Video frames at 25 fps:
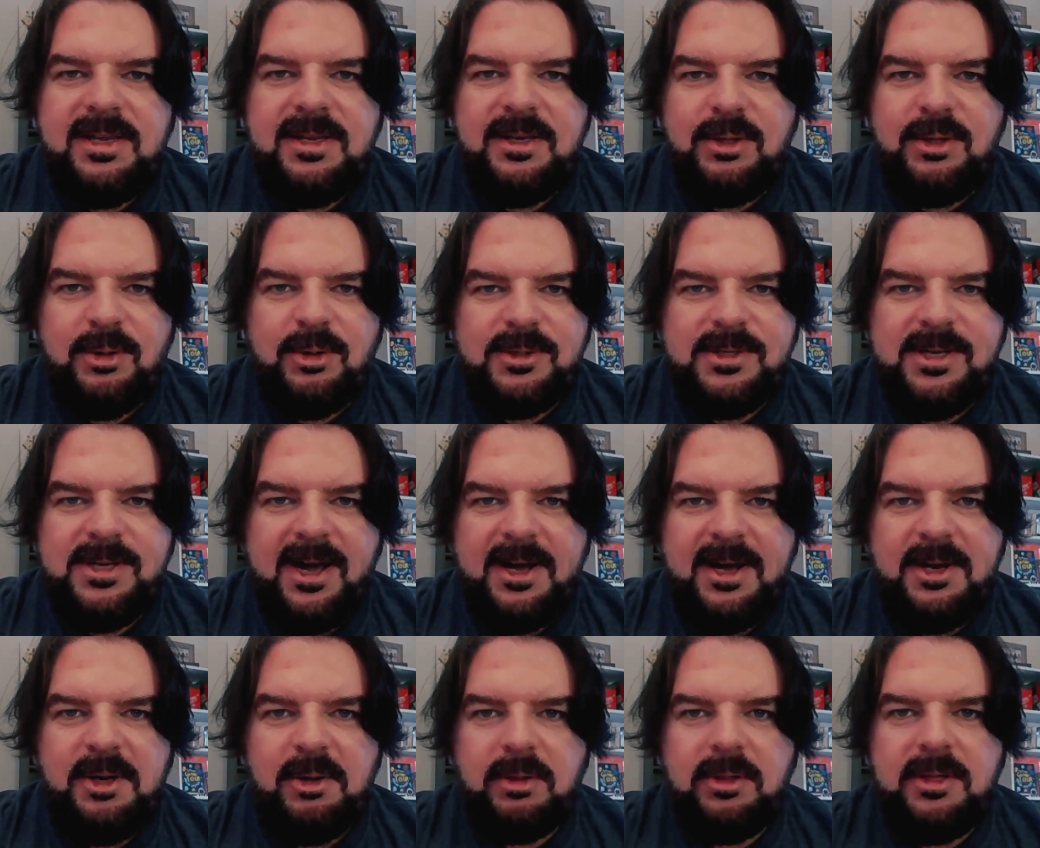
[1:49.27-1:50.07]
your
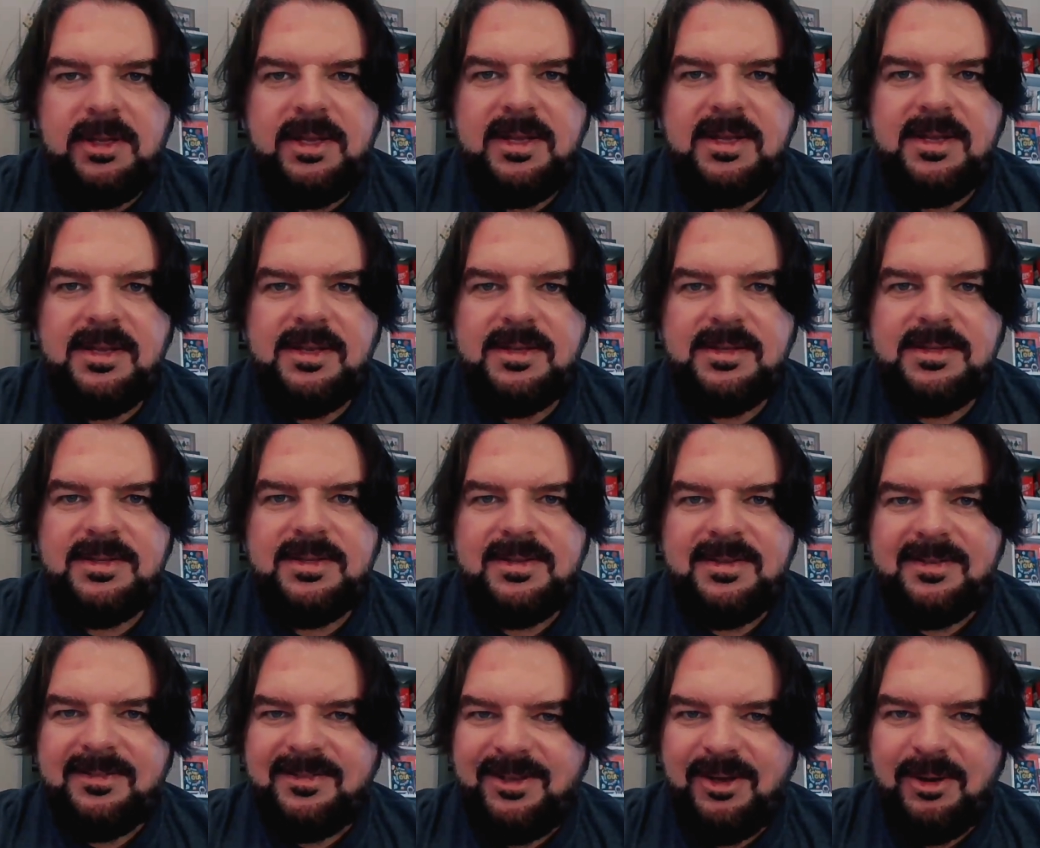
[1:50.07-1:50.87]
title
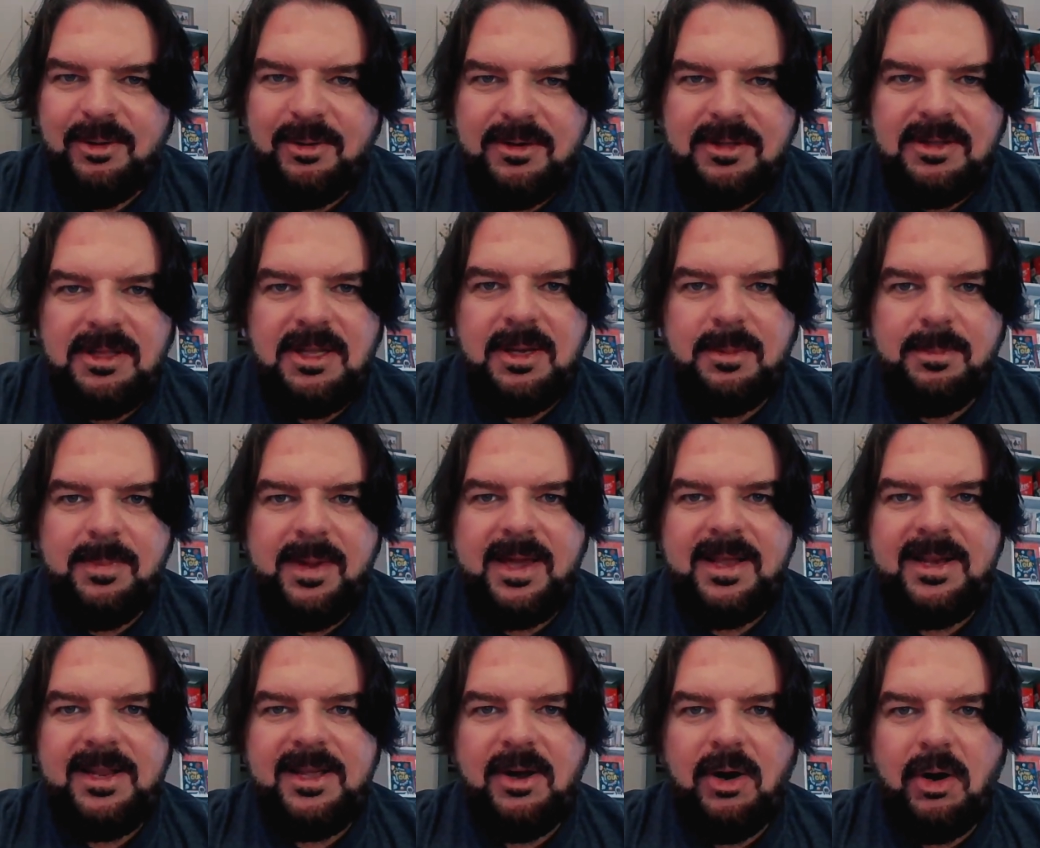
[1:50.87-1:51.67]
is, you know,
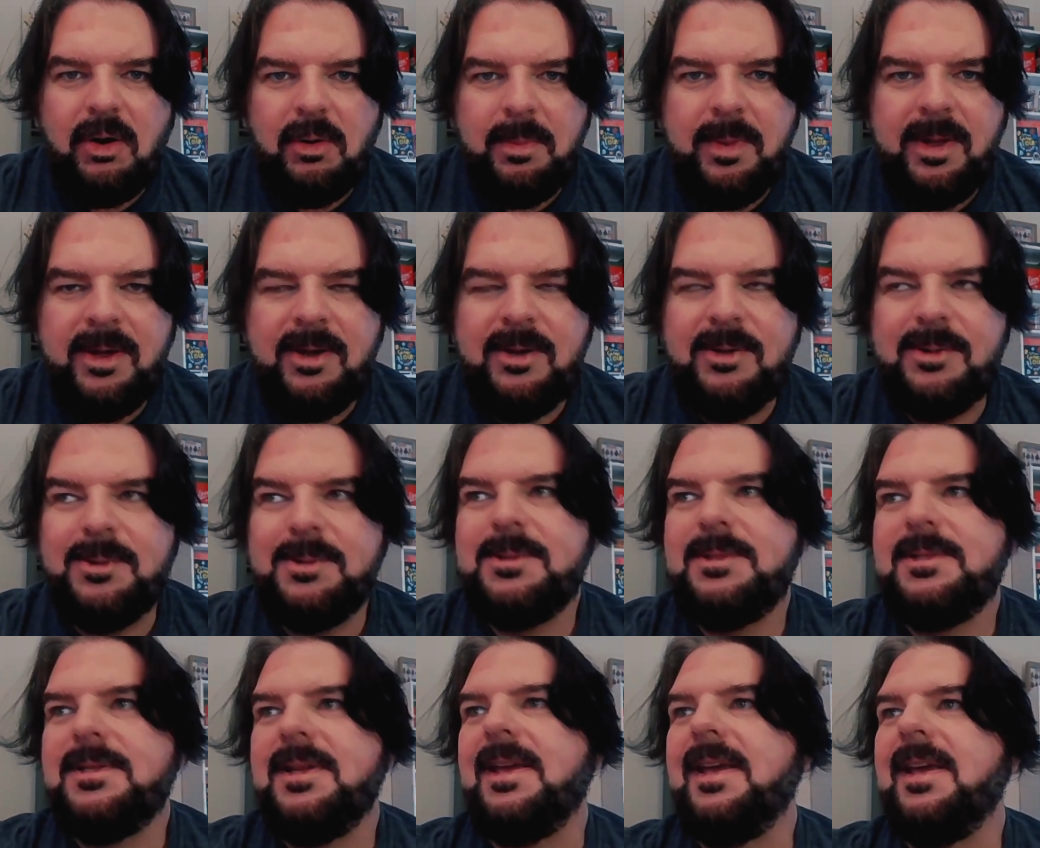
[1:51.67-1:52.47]
clickbaity
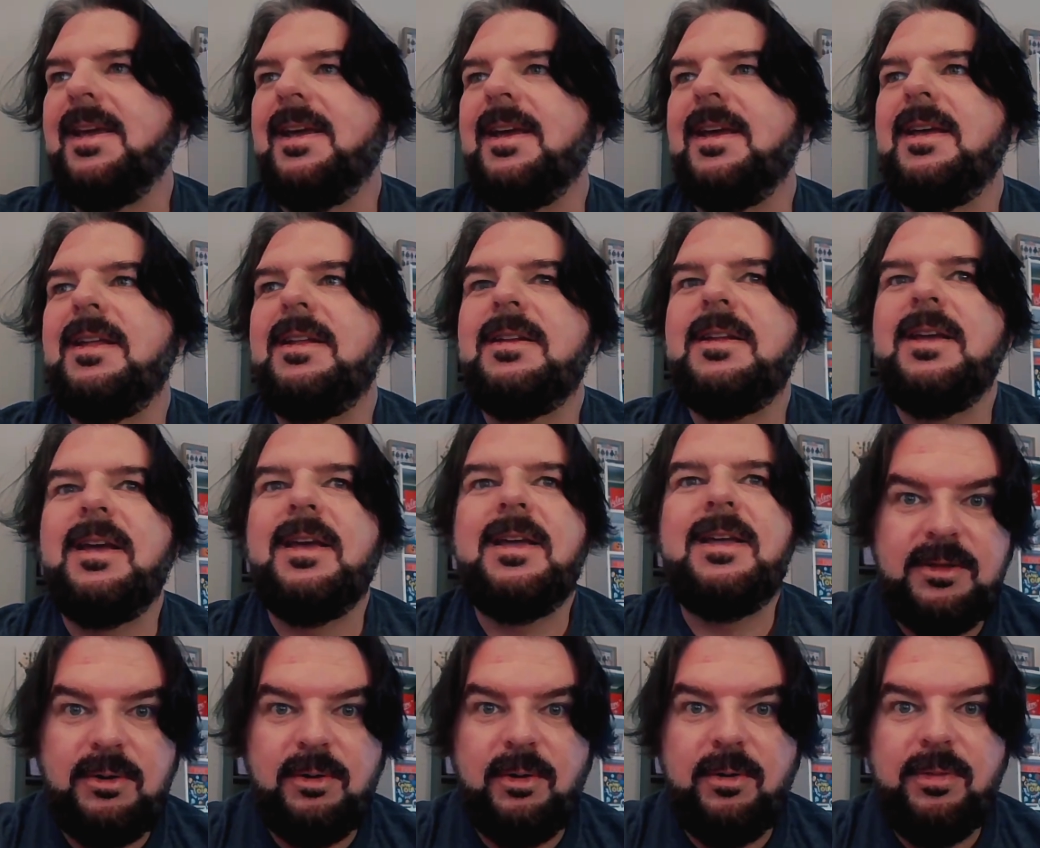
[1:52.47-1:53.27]
almost, and
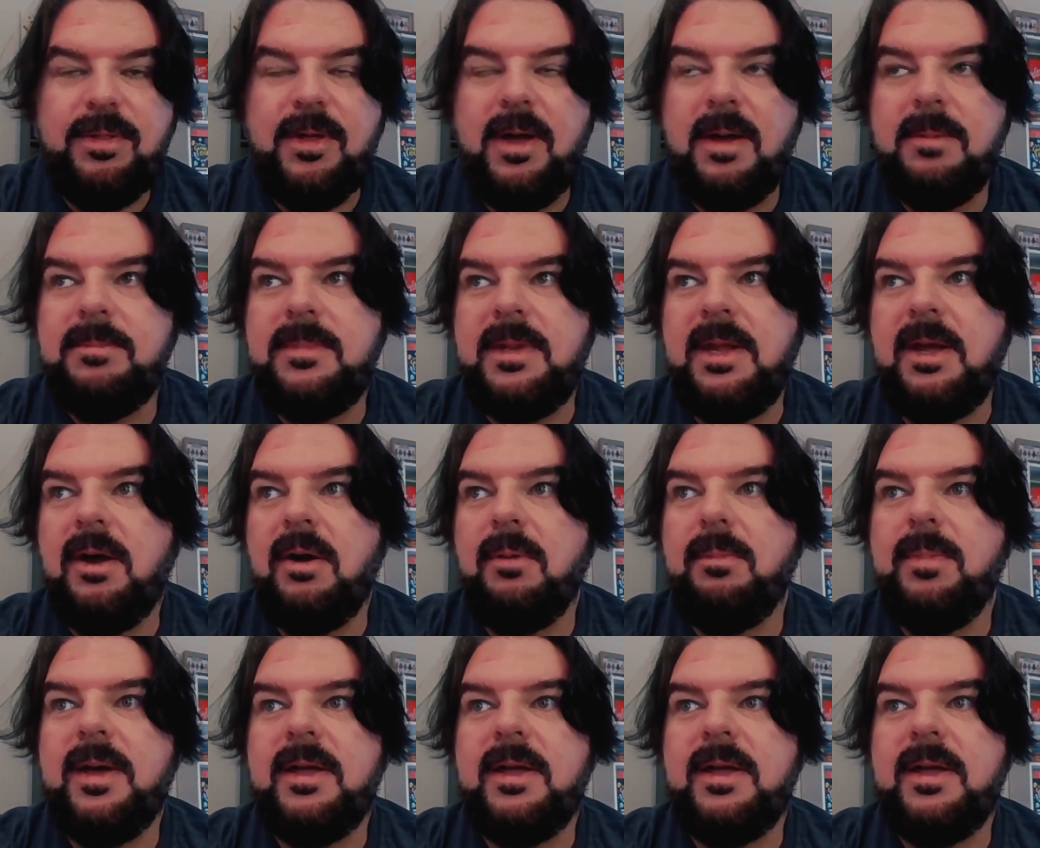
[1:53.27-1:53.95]
your thumbnail.